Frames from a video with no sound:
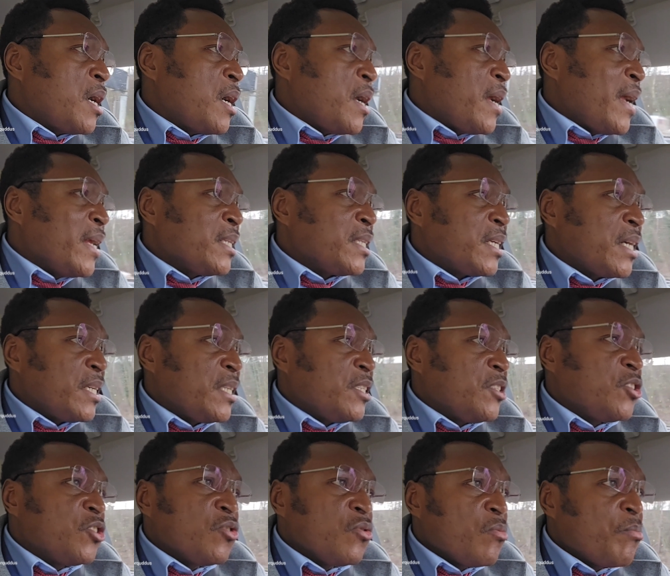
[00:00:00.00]
entered
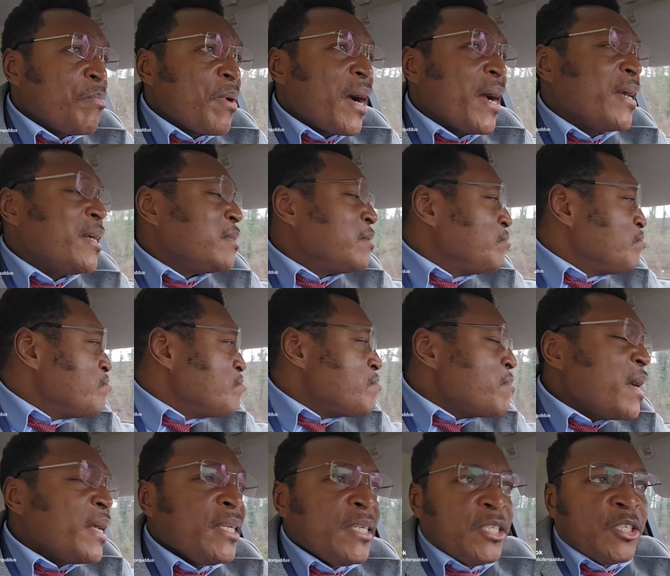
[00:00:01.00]
into by
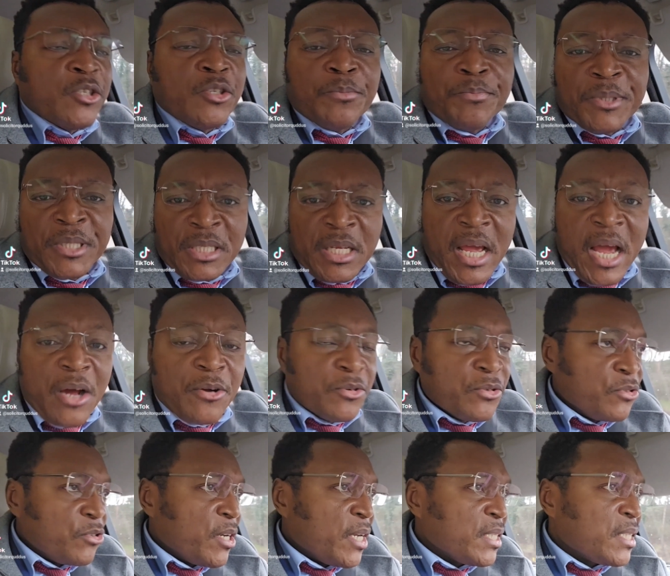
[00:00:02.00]
many European
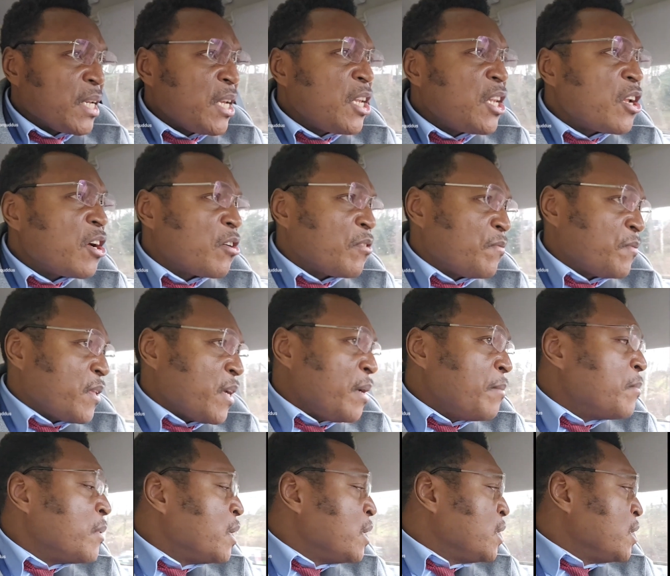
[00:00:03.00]
countries, a lot of
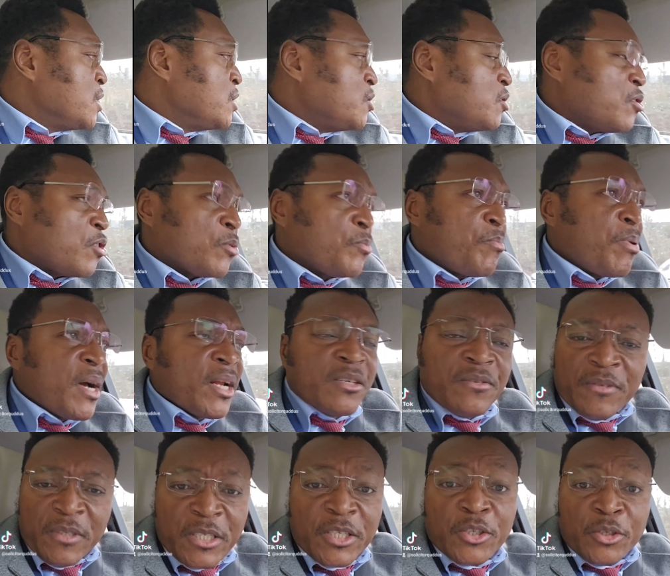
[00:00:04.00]
them not part
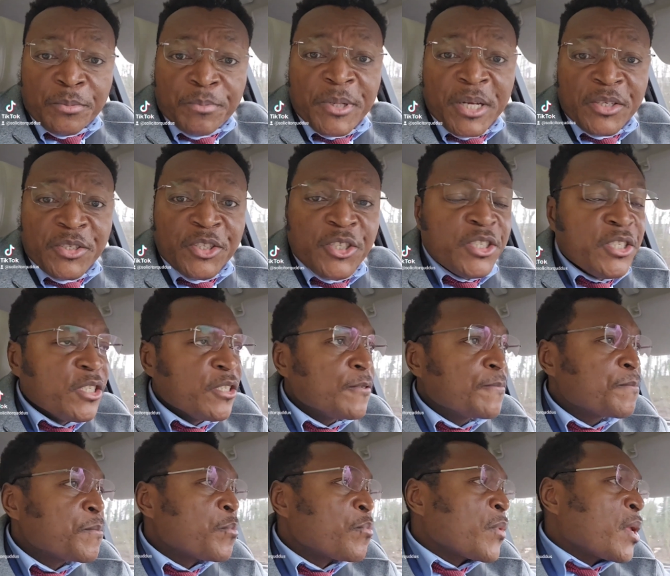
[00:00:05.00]
of the European Union.
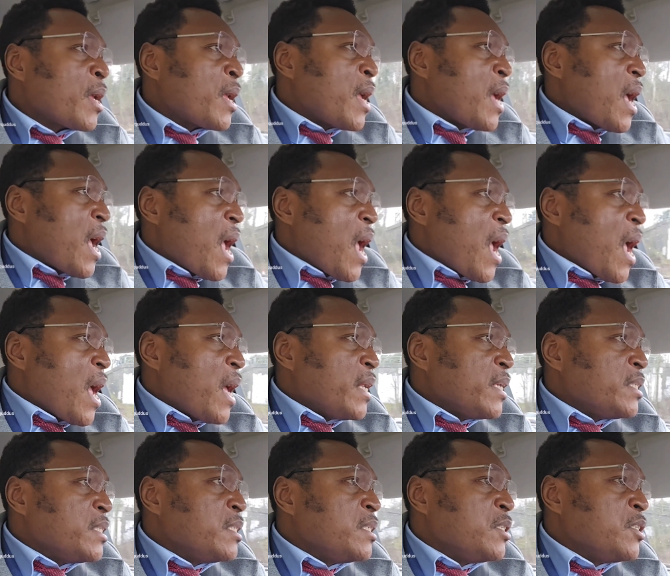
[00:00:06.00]

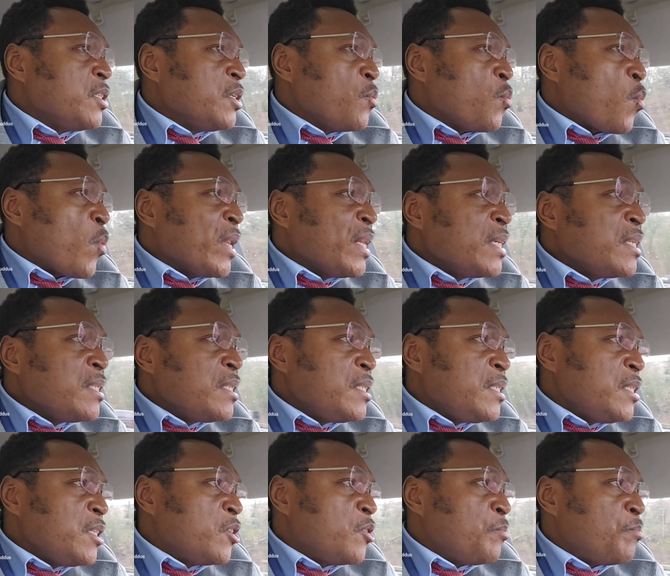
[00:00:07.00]
And within the
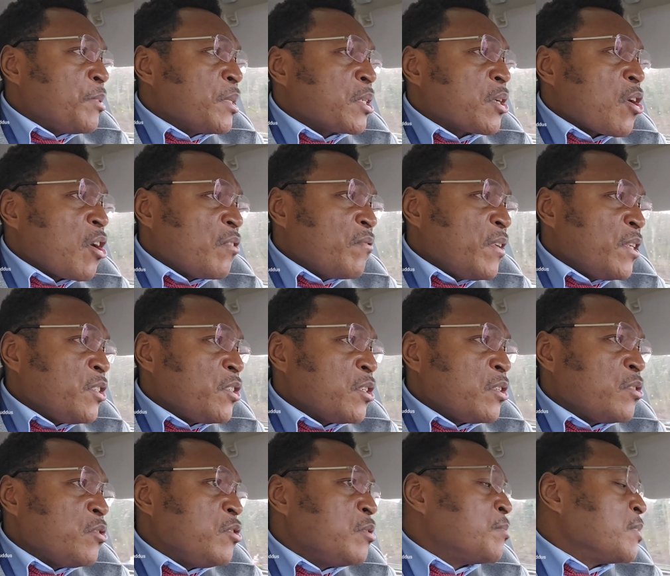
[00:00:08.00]
European Convention
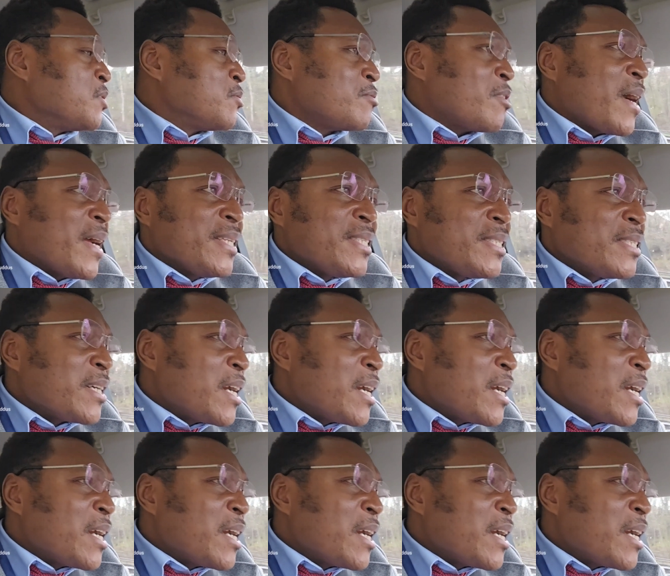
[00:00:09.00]
on Human Rights, there